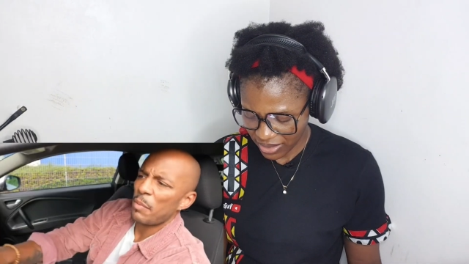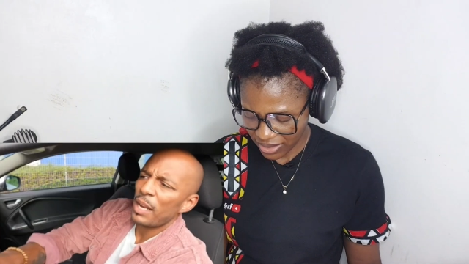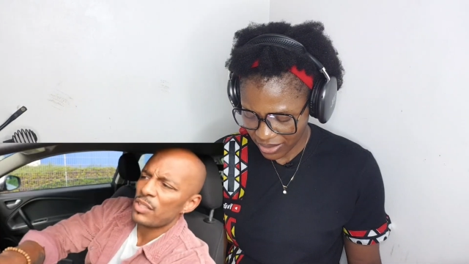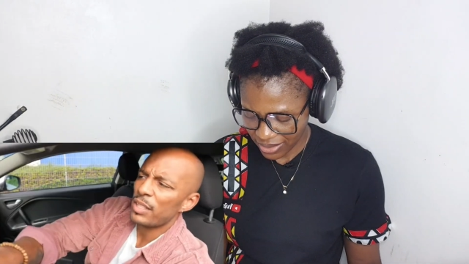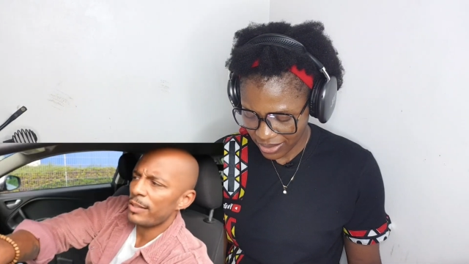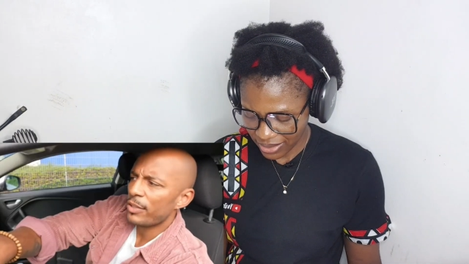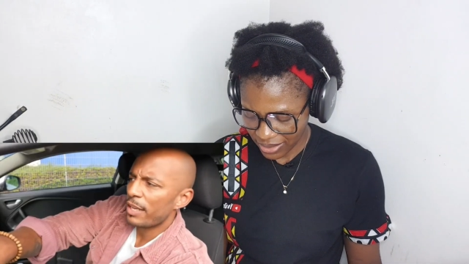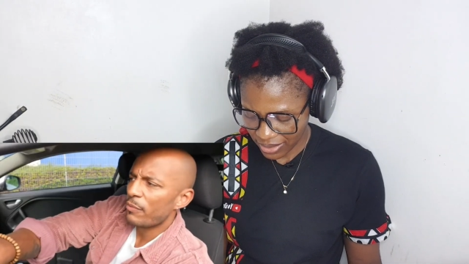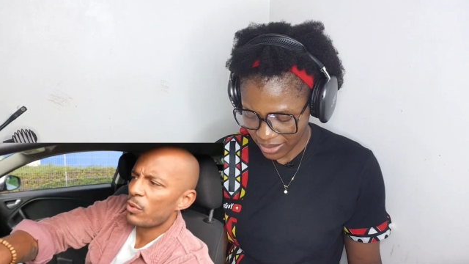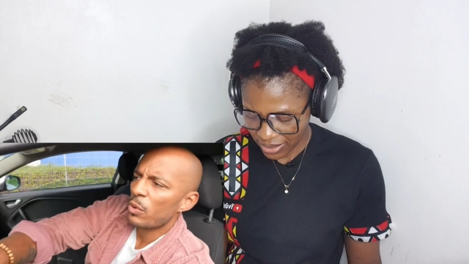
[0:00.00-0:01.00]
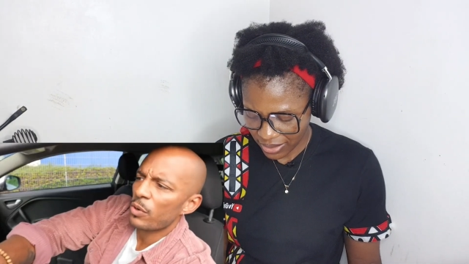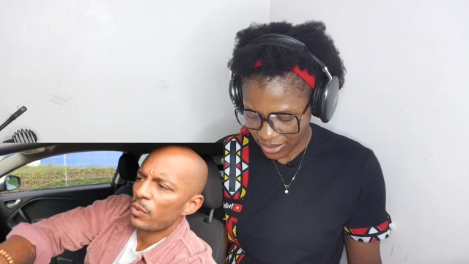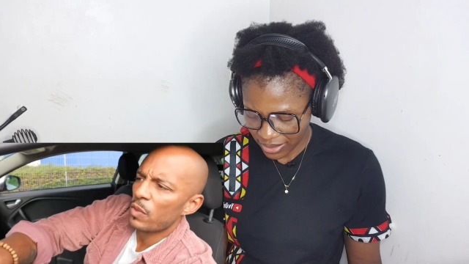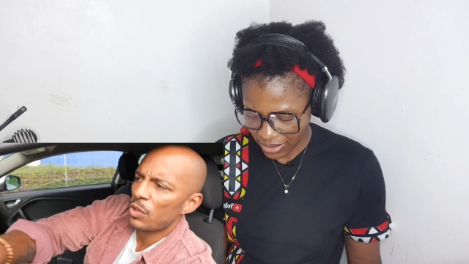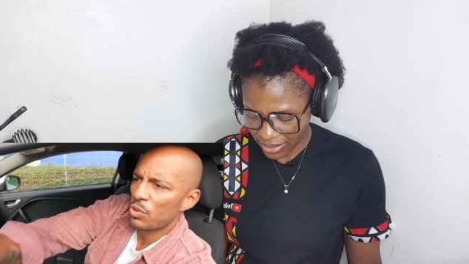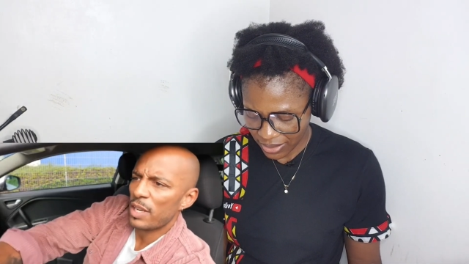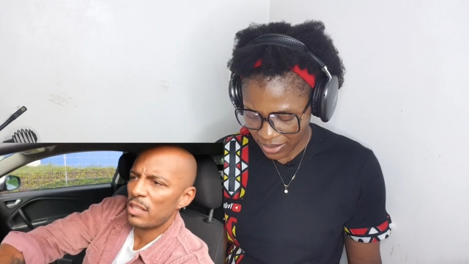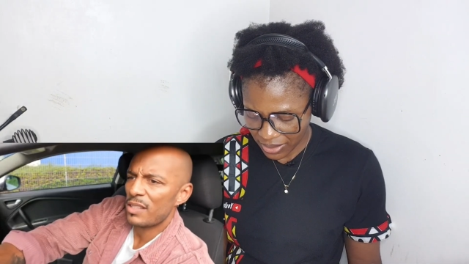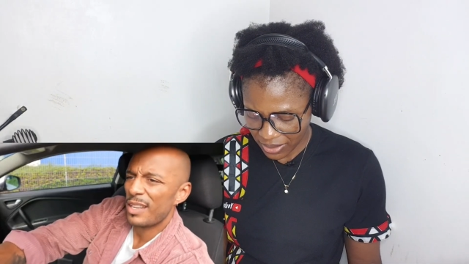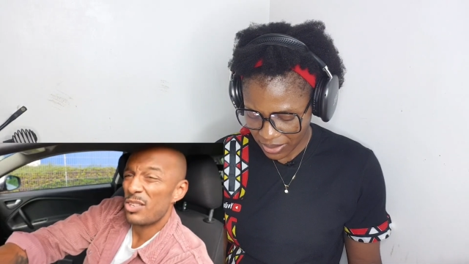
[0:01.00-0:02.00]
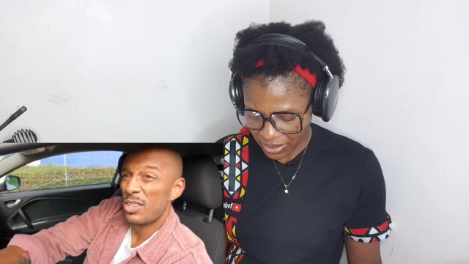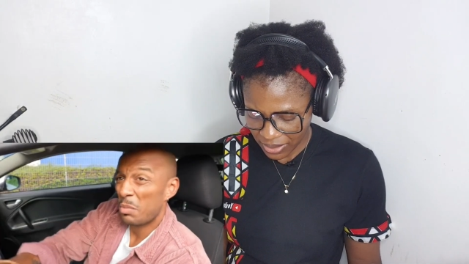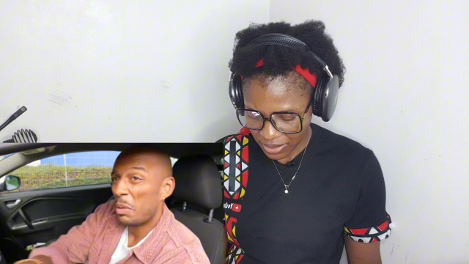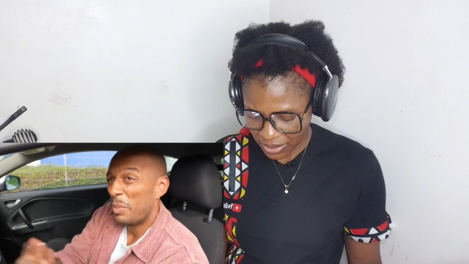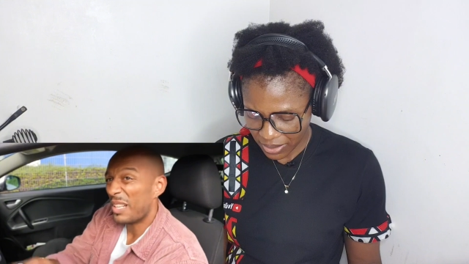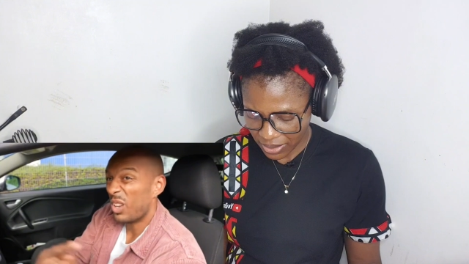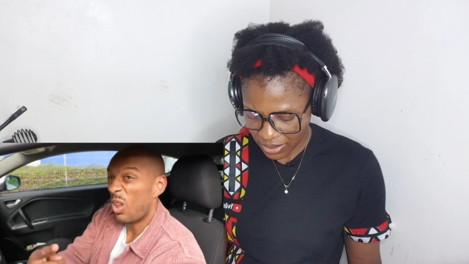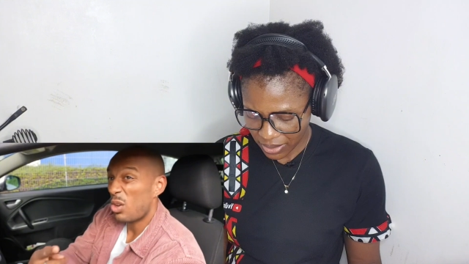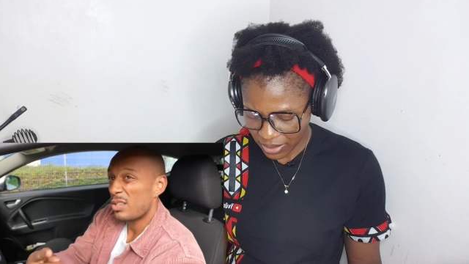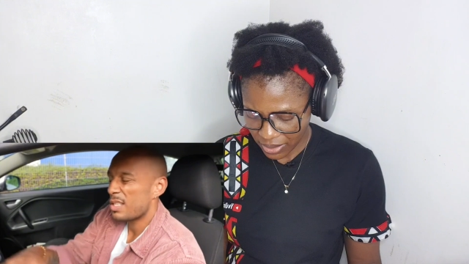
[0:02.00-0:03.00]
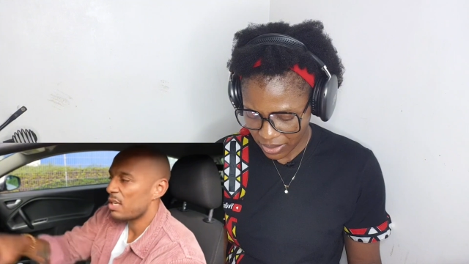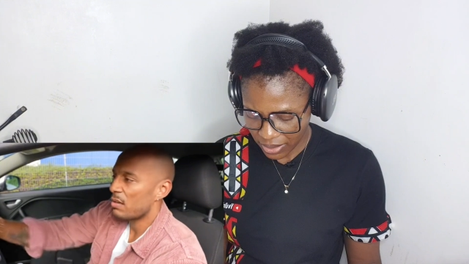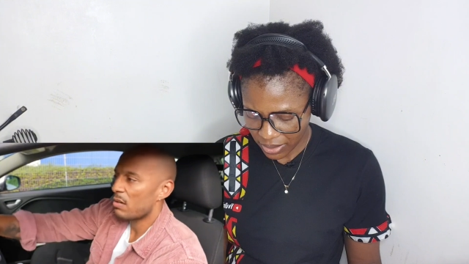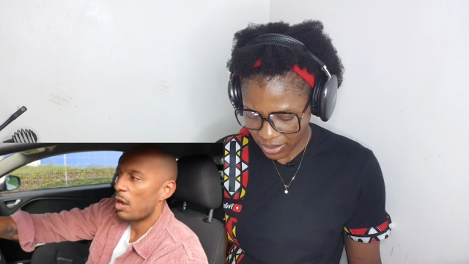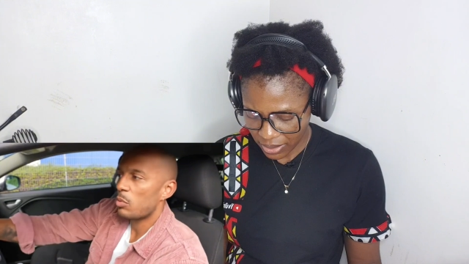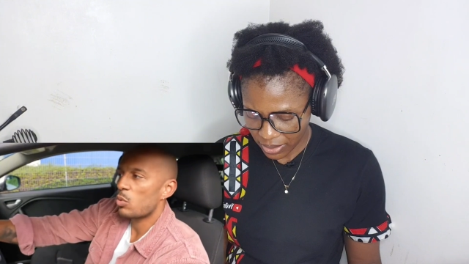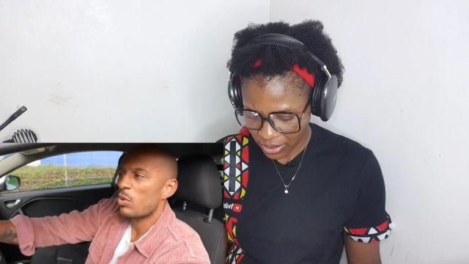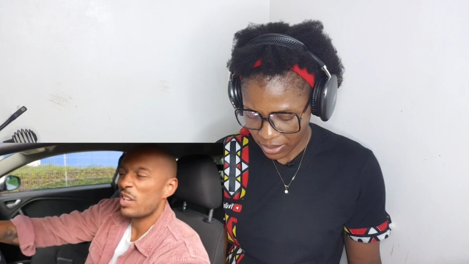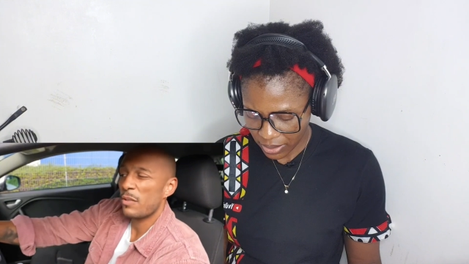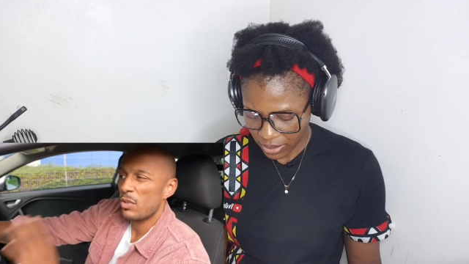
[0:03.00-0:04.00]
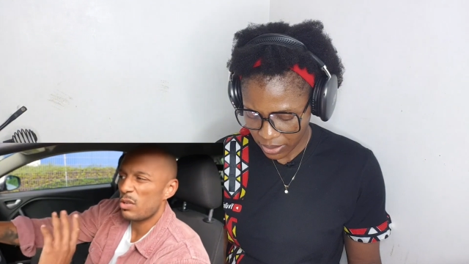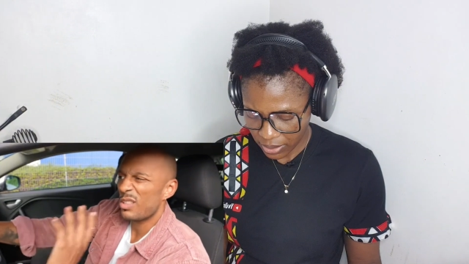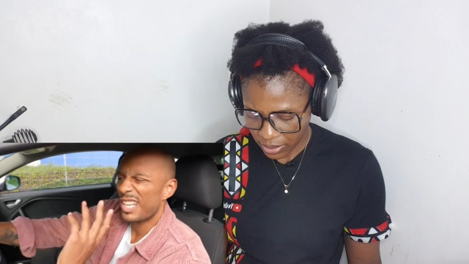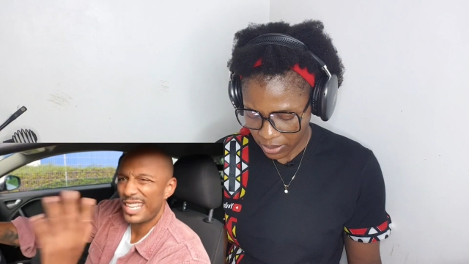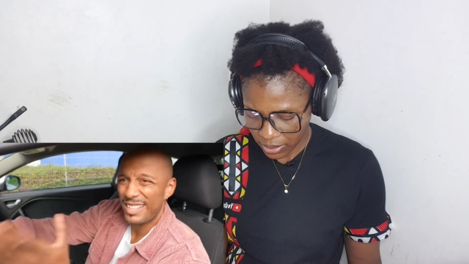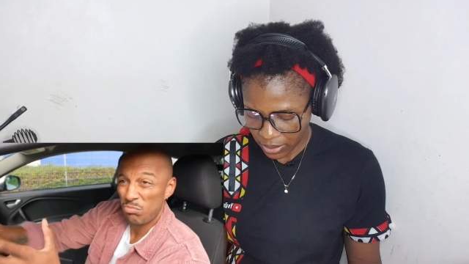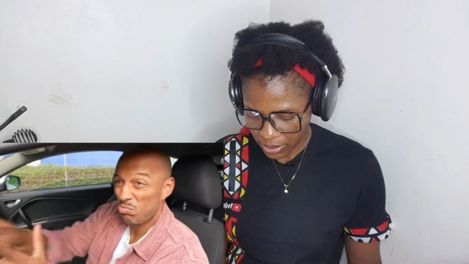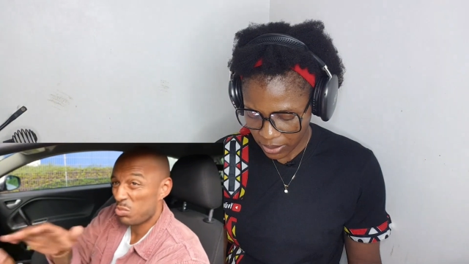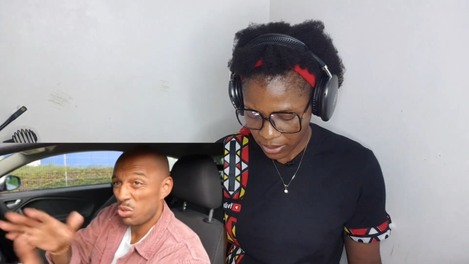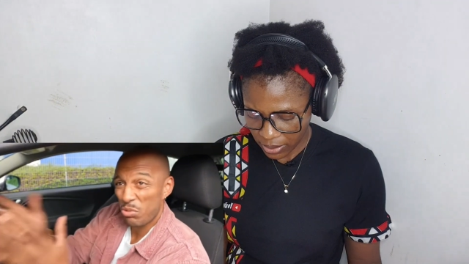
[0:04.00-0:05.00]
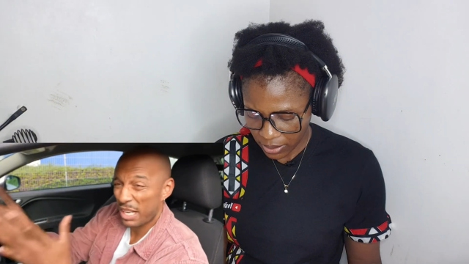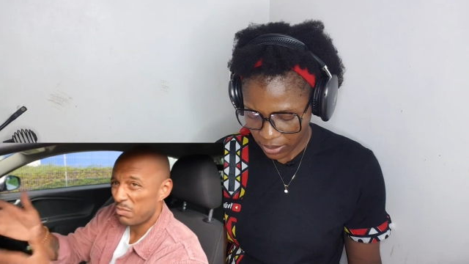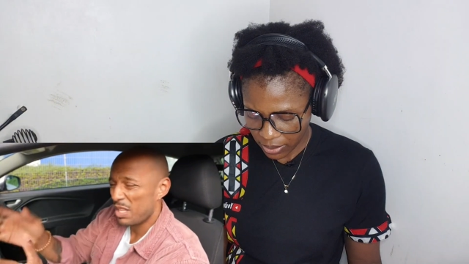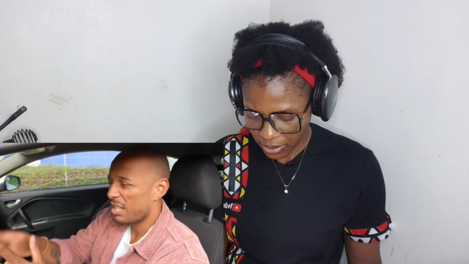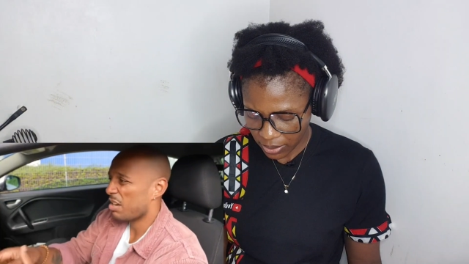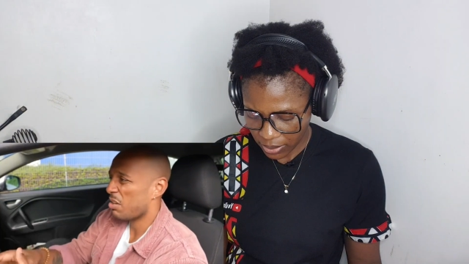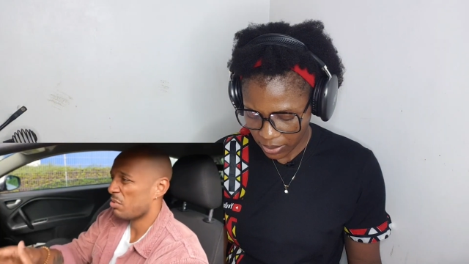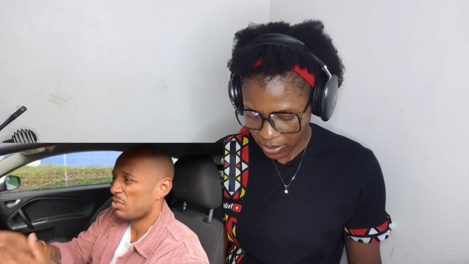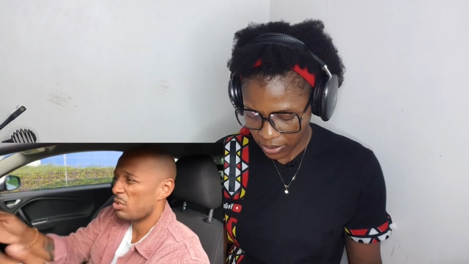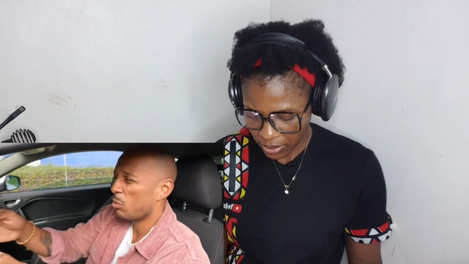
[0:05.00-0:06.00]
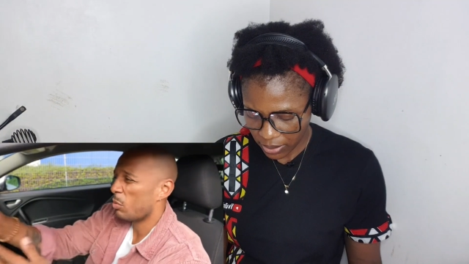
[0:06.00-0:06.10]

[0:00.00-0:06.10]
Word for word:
Speaker 1: I'm actually looking for the train station. I'm a bit lost here. I was wondering if you could like direct me there. Do you know